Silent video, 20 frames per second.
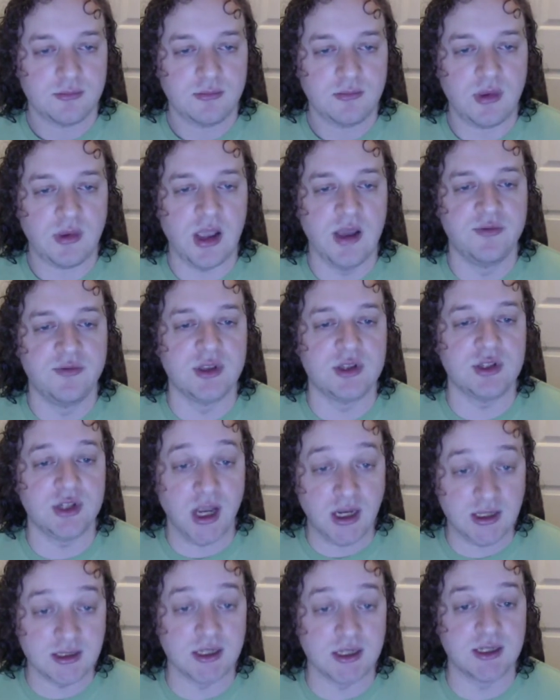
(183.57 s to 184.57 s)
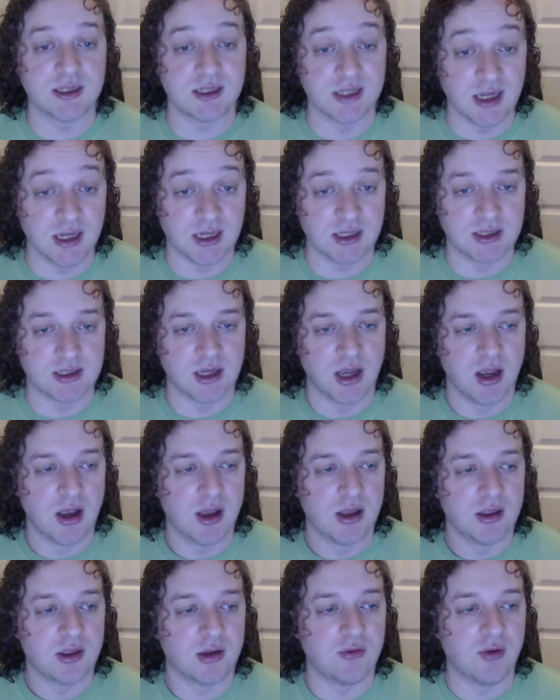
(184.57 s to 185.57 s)
If the check succeeds,
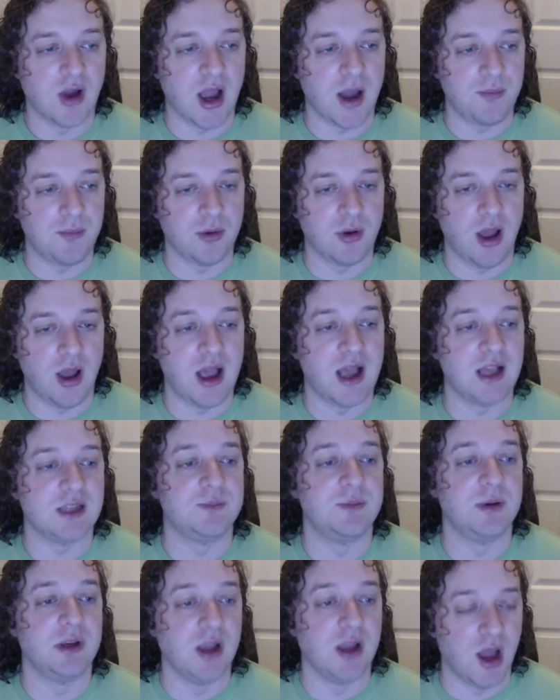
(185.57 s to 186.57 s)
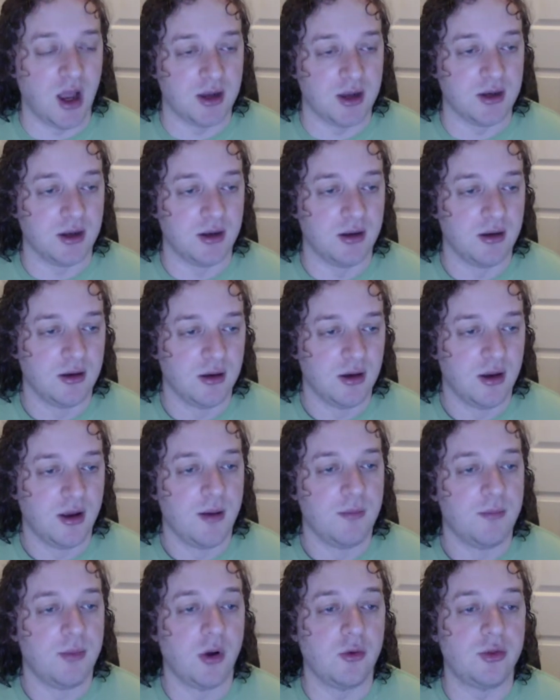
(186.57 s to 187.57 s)
the grapple has begun.
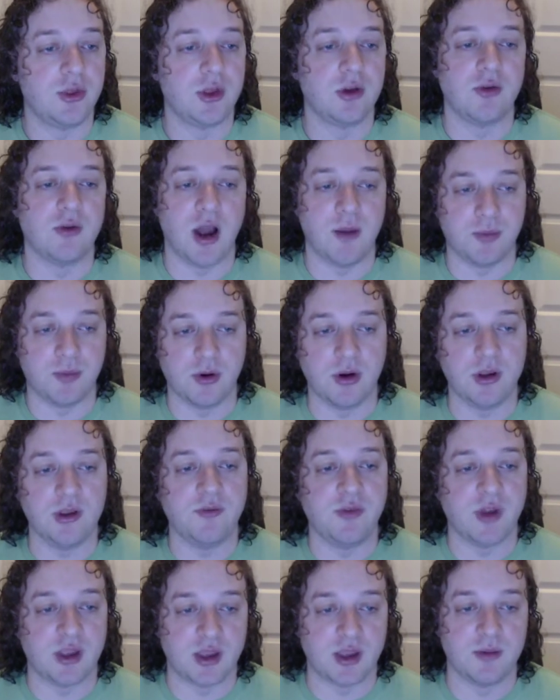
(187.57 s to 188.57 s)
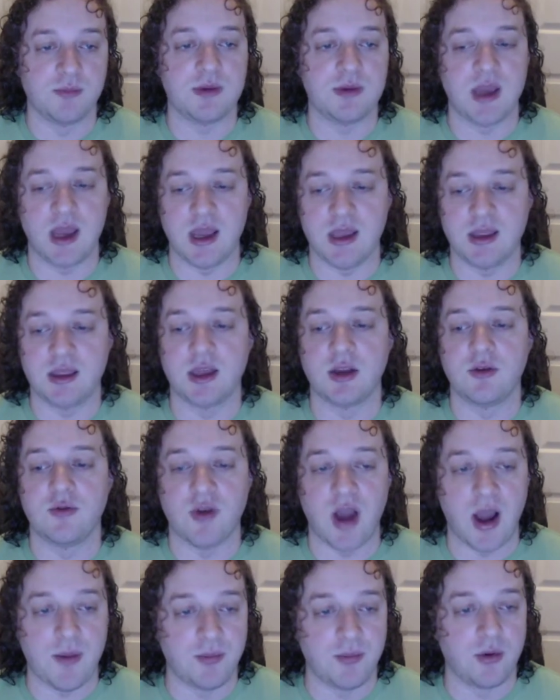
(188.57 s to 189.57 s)
Both the grappler and the victim gain the
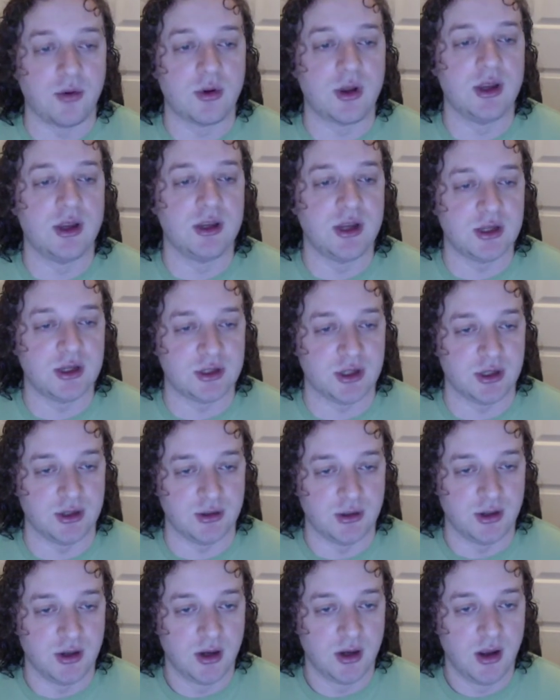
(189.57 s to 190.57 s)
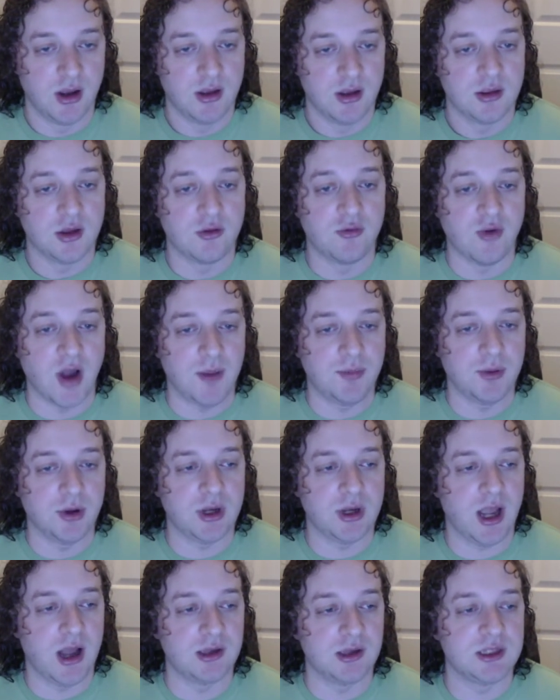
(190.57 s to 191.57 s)
grapple condition. The grappler
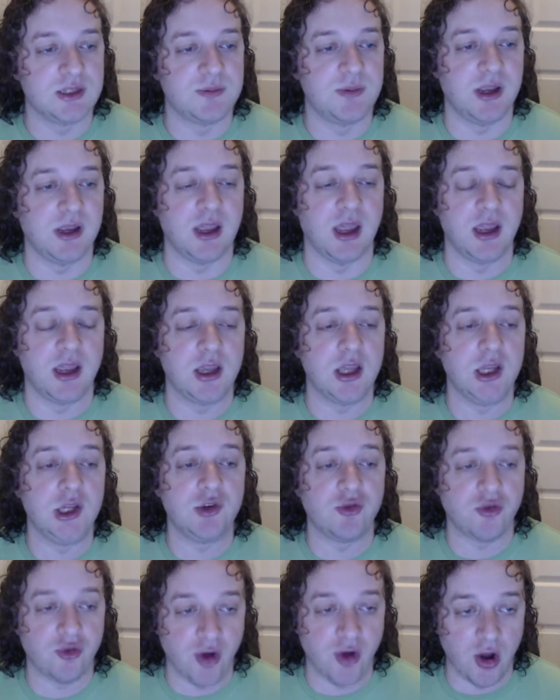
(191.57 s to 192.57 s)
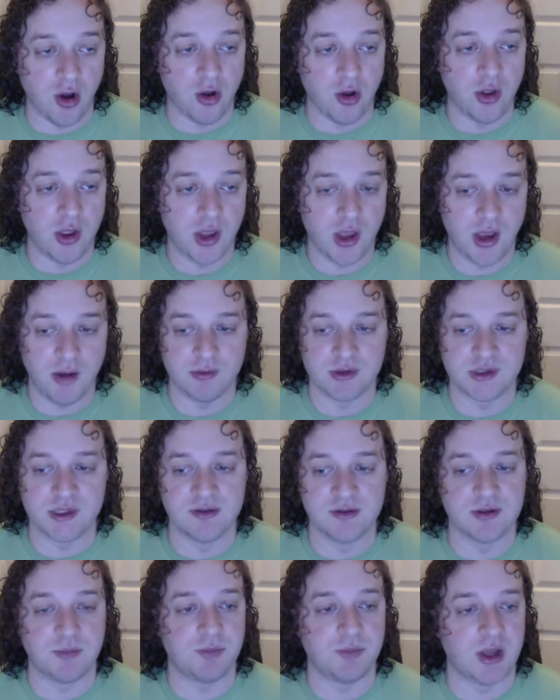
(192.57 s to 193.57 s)
counts as being in control and
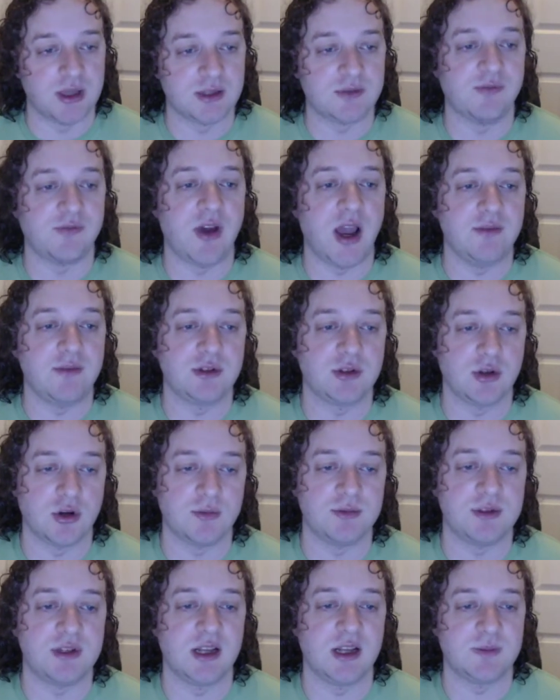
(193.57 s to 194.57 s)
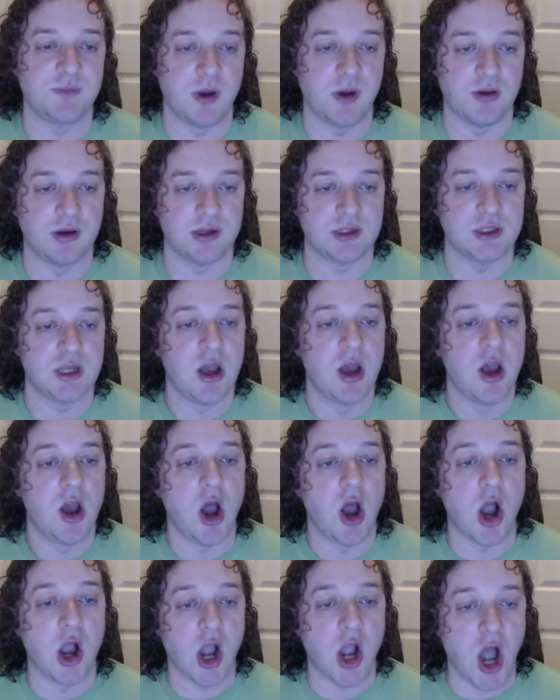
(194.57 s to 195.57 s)
receives a +5 circumstance bonus
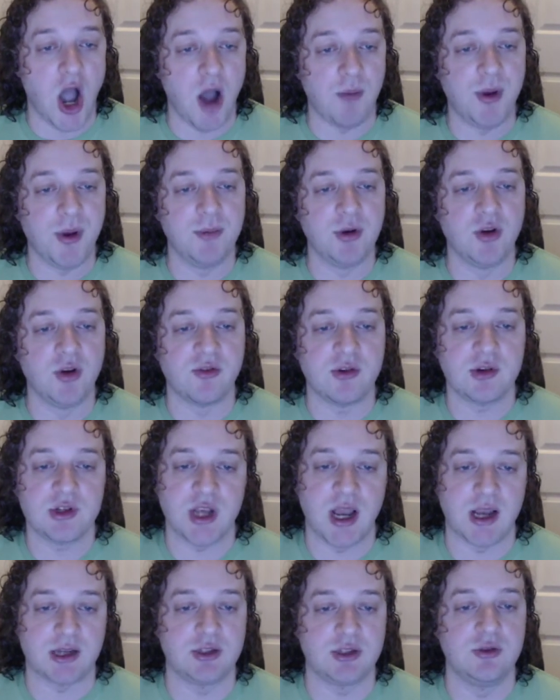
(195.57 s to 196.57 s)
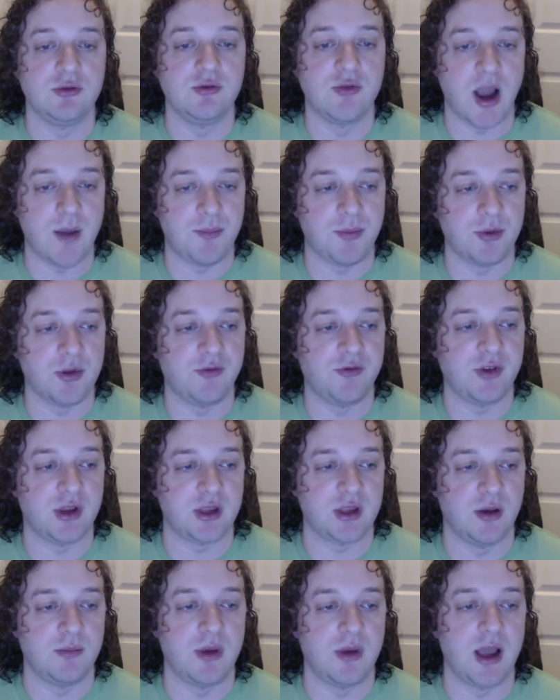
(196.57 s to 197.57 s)
on combat maneuver checks to grapple the
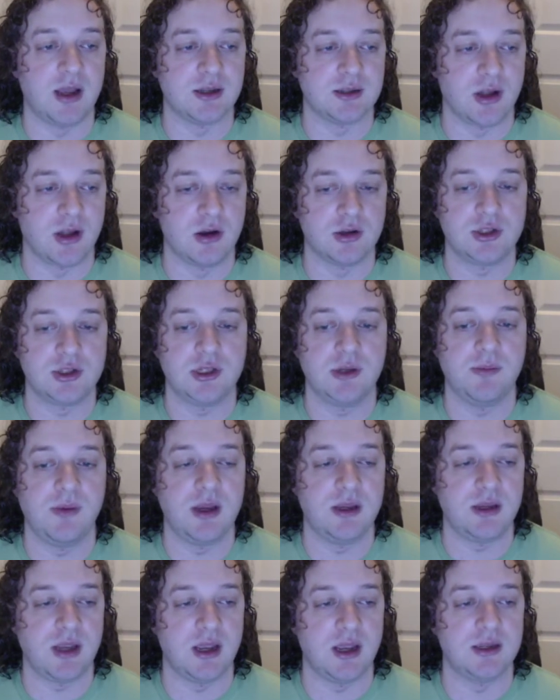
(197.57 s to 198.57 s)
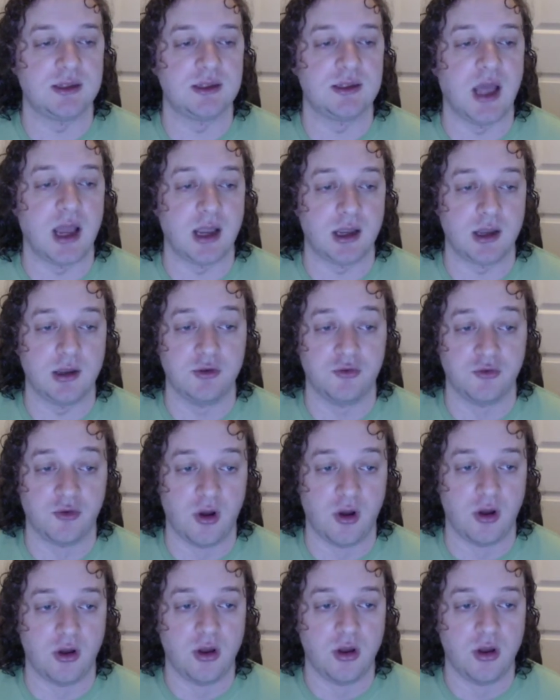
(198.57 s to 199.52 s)
victim as long as she maintains that control.